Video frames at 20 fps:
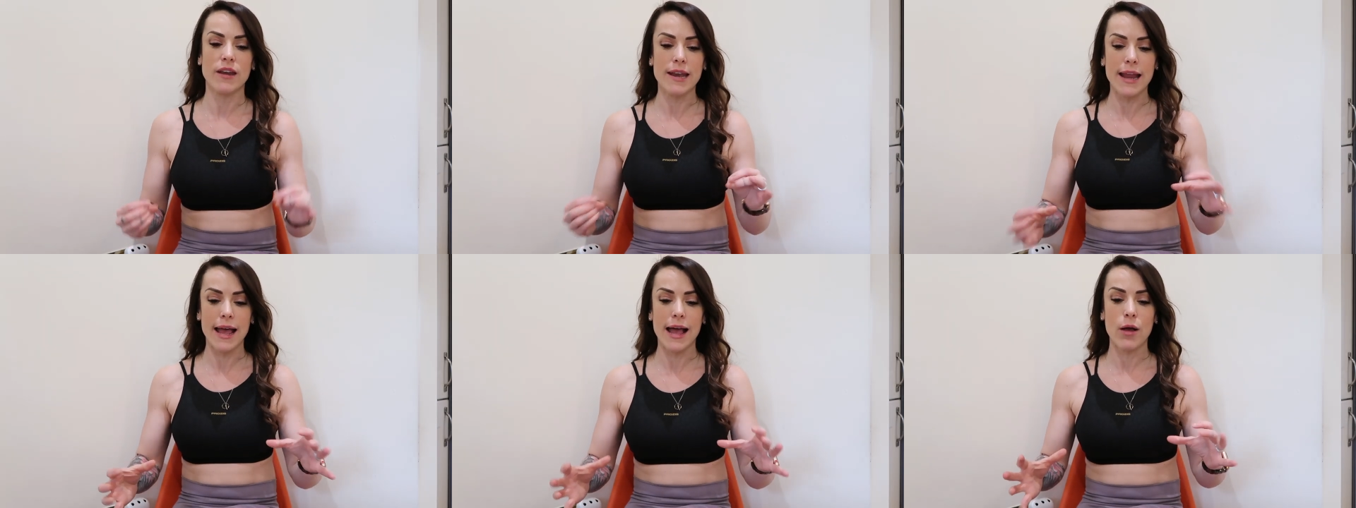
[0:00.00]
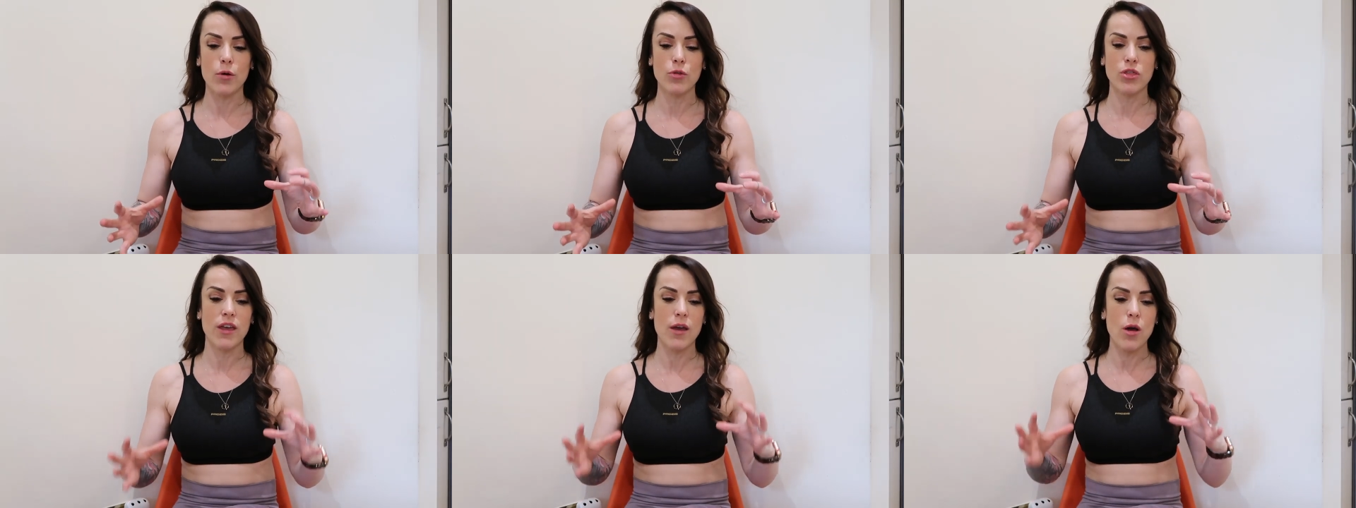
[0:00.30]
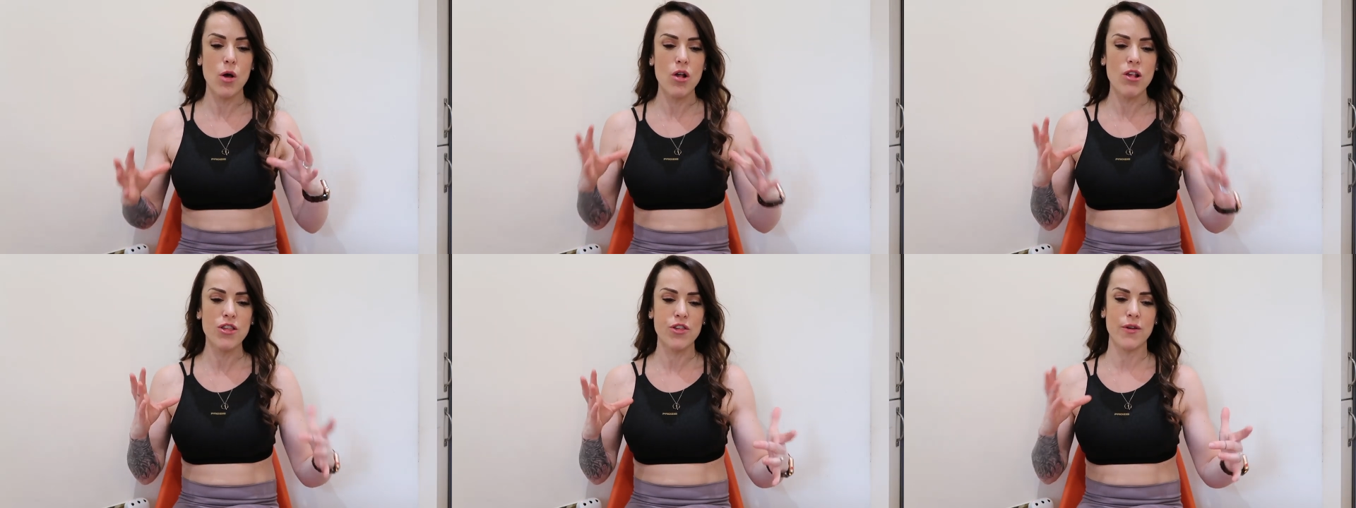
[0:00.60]
Now, they
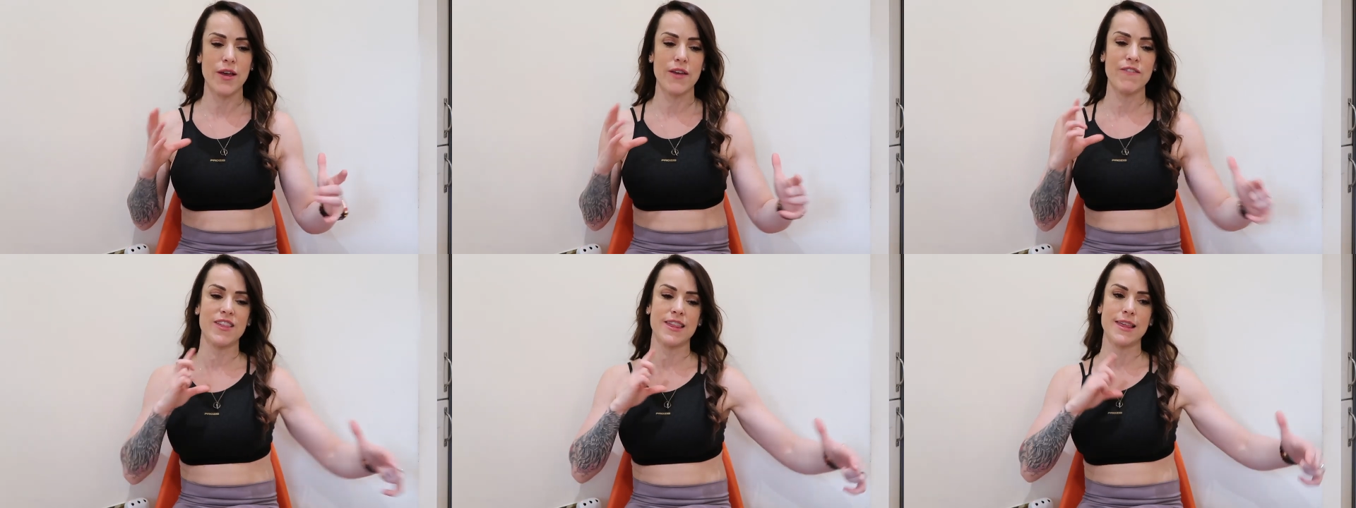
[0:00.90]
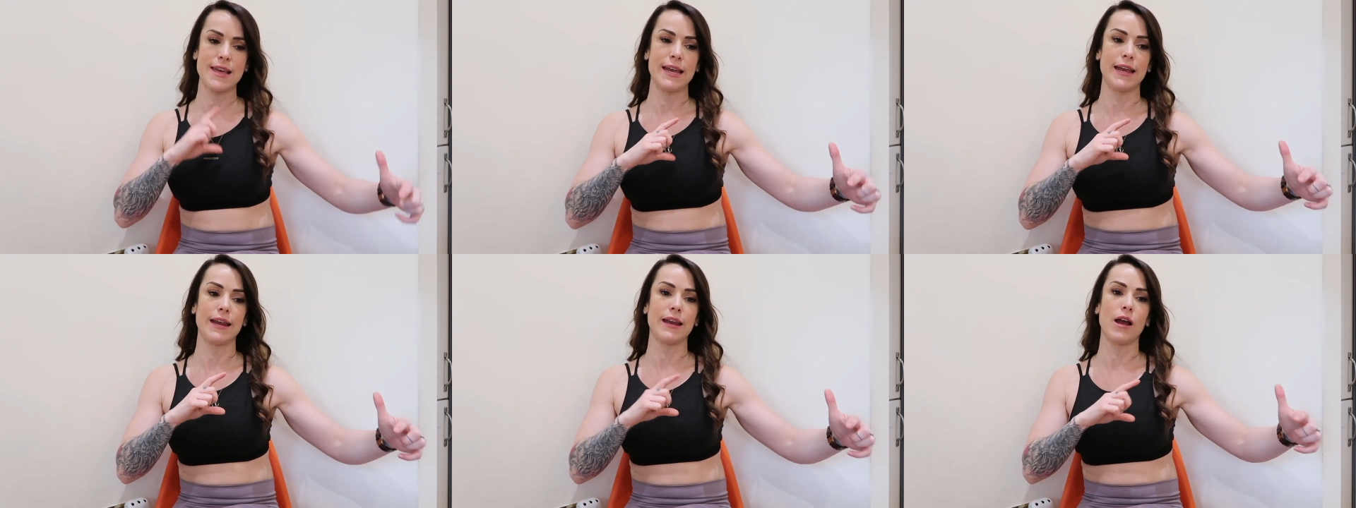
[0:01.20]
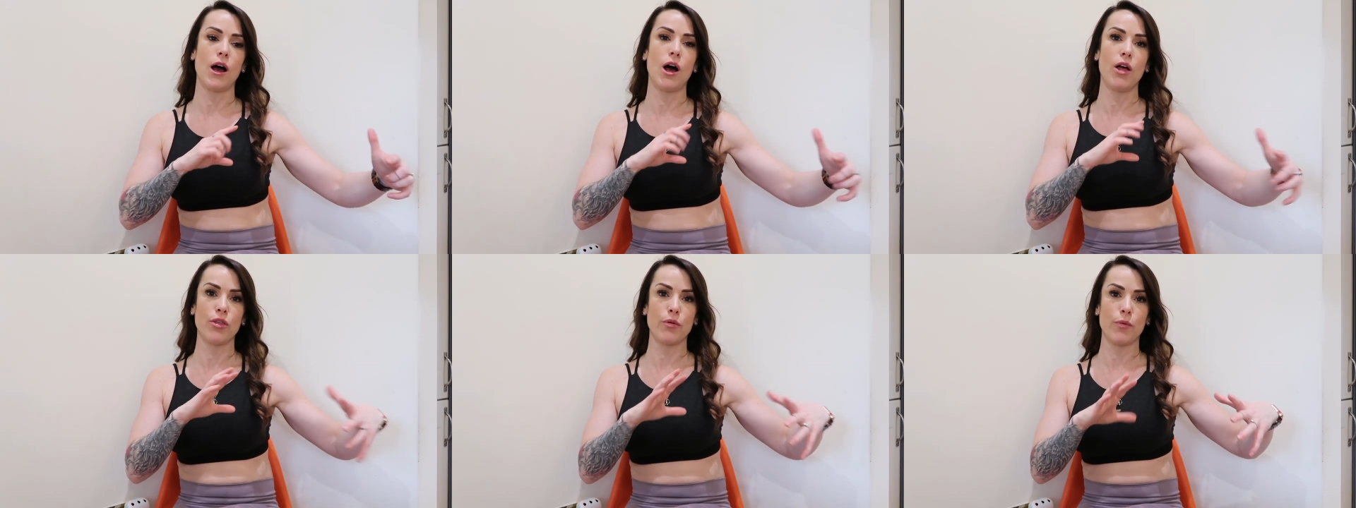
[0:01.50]
also, I've seen
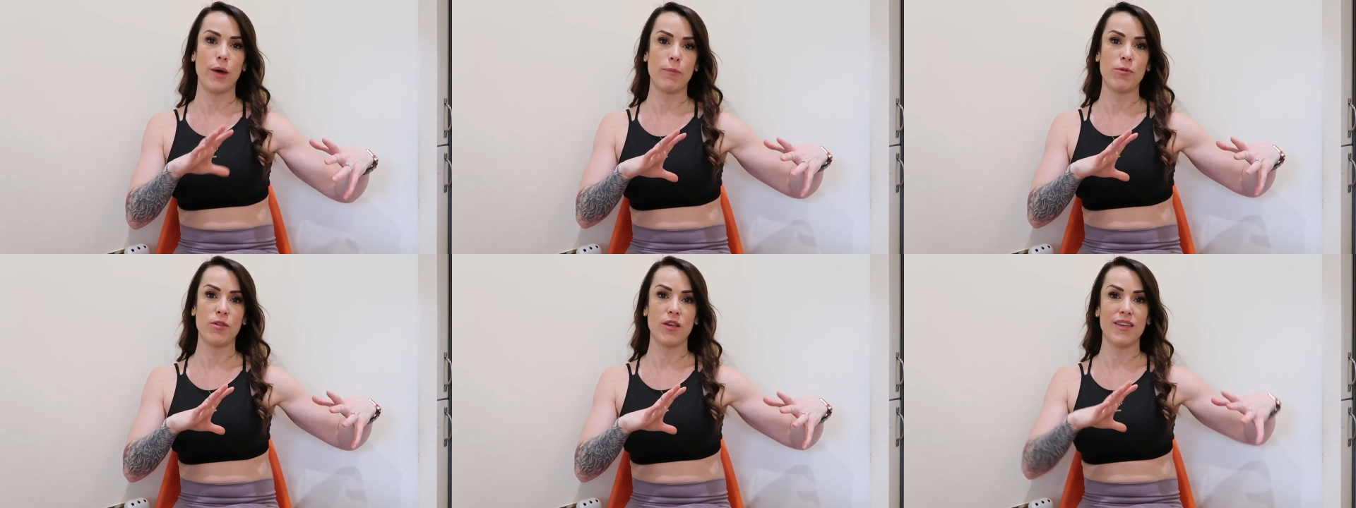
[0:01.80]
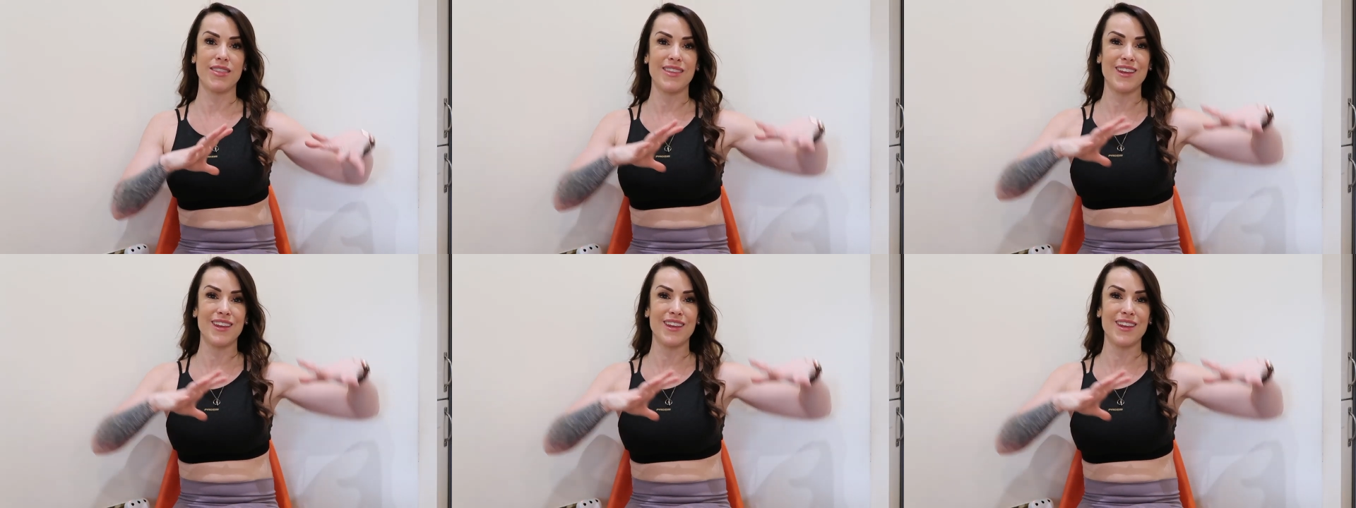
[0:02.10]
on their website,